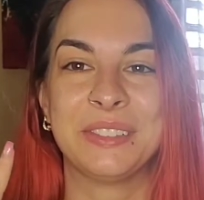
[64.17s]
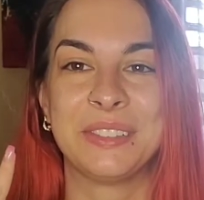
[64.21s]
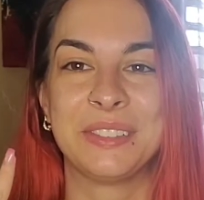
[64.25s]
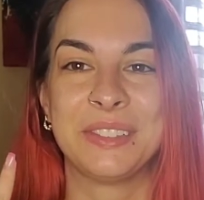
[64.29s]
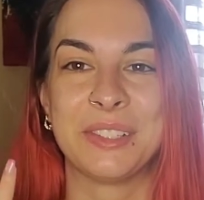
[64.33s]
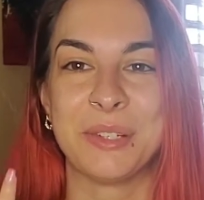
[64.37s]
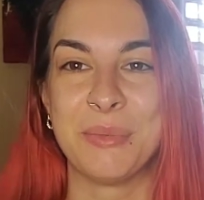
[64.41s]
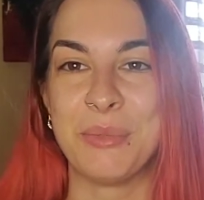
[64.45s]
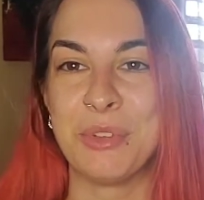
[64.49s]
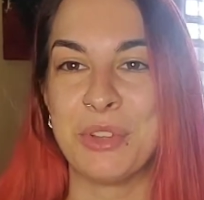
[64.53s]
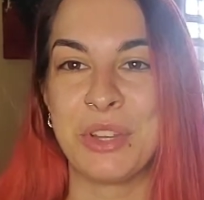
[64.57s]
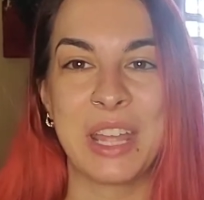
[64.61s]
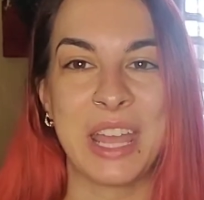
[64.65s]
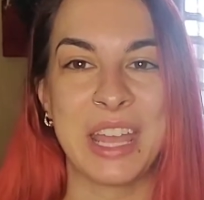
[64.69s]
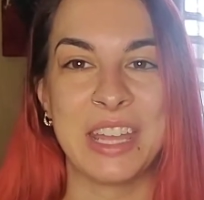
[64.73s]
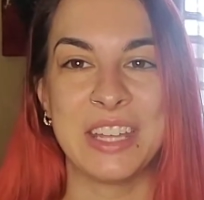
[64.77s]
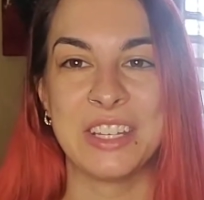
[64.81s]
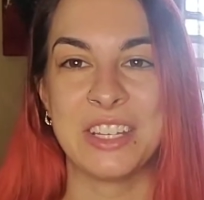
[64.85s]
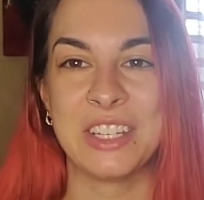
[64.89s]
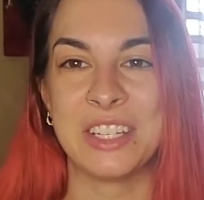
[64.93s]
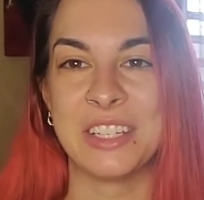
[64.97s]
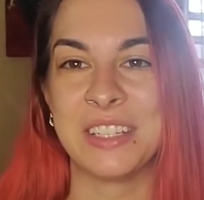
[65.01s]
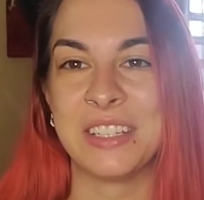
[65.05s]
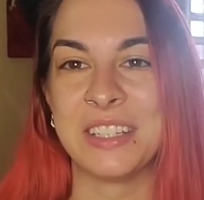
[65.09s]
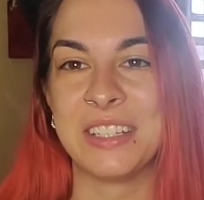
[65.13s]

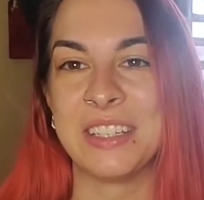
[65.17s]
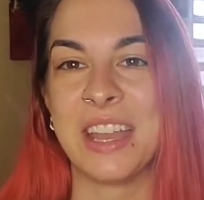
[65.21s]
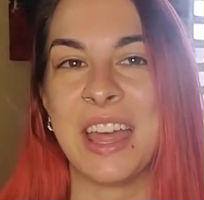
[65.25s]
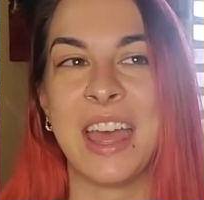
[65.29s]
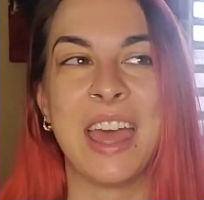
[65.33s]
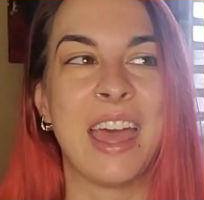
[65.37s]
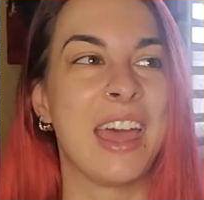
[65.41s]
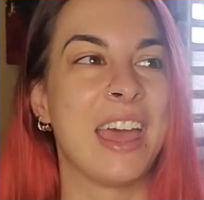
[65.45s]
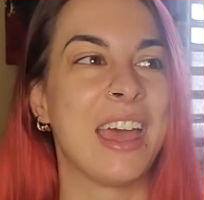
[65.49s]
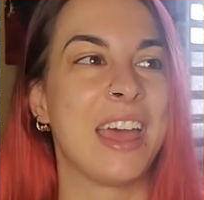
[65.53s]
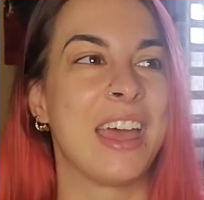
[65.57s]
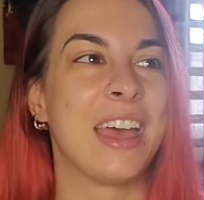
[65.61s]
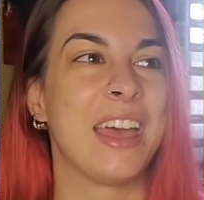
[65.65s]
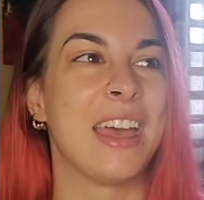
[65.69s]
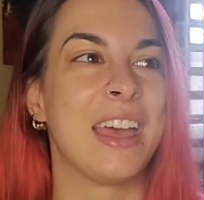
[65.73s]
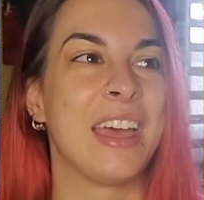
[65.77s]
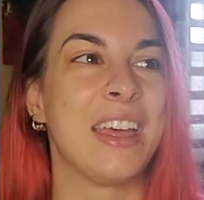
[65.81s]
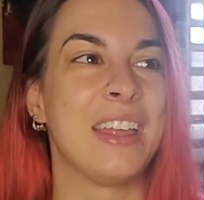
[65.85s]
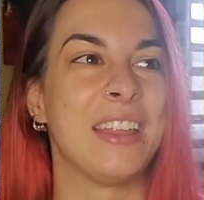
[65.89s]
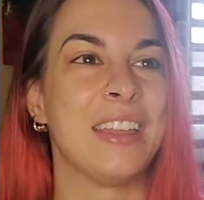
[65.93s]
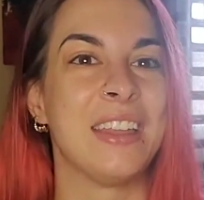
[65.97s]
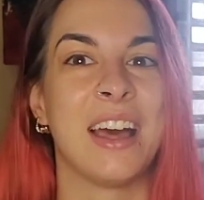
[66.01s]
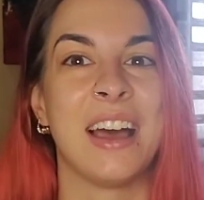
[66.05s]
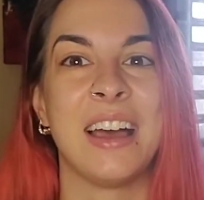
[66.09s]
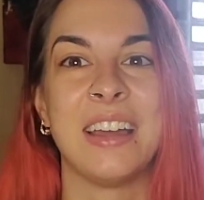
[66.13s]
communication
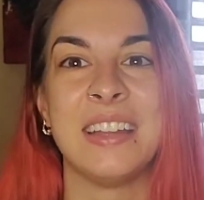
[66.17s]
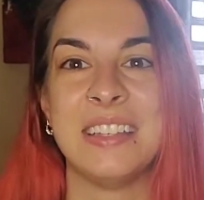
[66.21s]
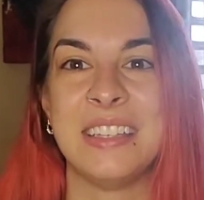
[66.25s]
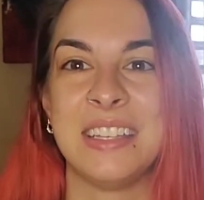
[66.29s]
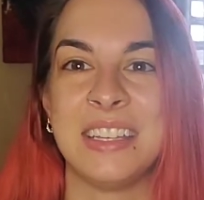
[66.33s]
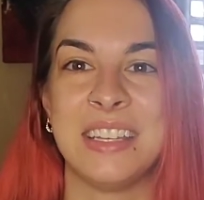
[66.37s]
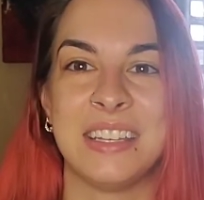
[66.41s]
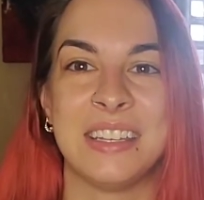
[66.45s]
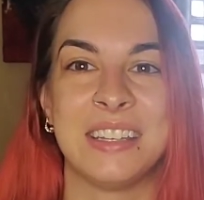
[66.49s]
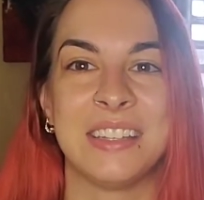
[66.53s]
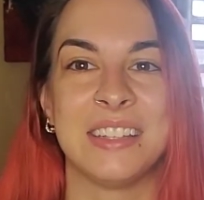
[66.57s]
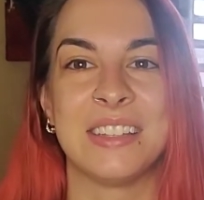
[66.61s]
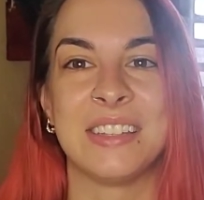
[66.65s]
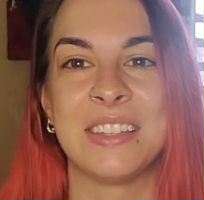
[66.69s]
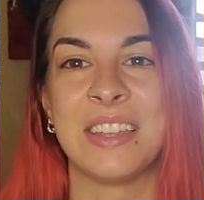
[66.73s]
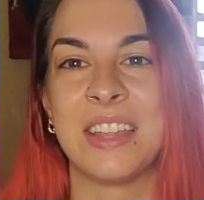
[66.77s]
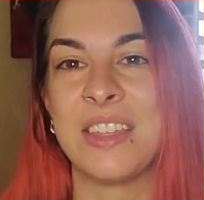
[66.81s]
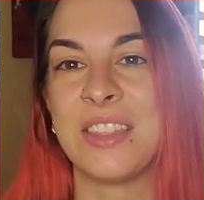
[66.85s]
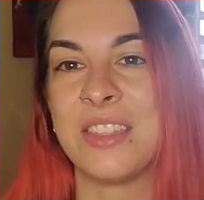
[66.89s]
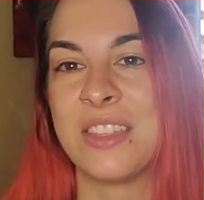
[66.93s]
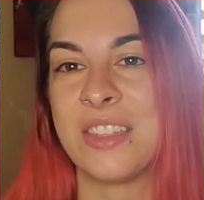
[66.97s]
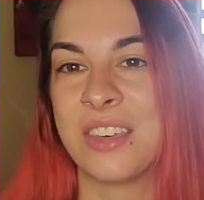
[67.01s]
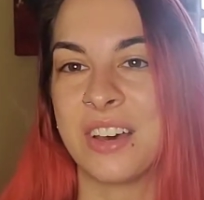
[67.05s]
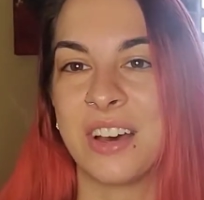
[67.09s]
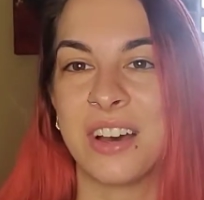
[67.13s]
and ideas
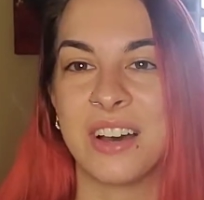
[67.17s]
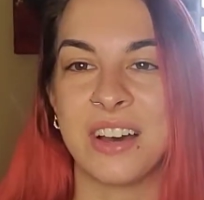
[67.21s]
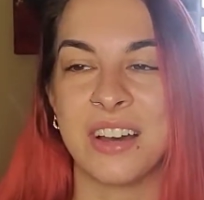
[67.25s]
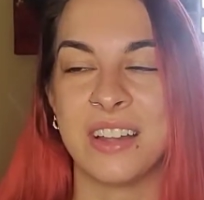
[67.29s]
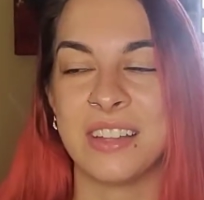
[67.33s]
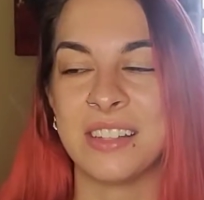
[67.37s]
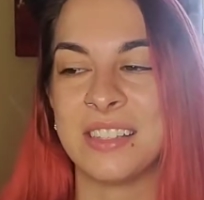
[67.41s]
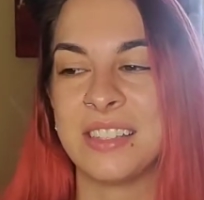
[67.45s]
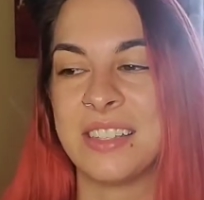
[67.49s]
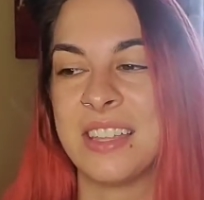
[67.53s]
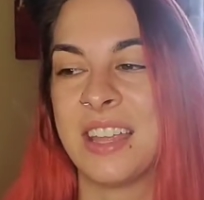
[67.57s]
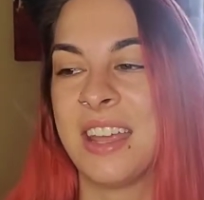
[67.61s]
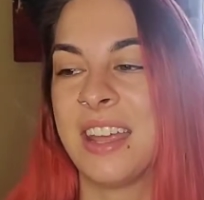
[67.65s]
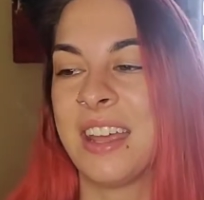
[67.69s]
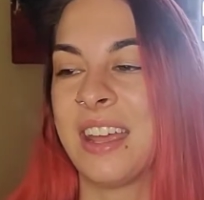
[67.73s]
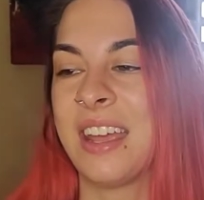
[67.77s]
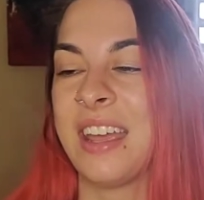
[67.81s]
and thoughts,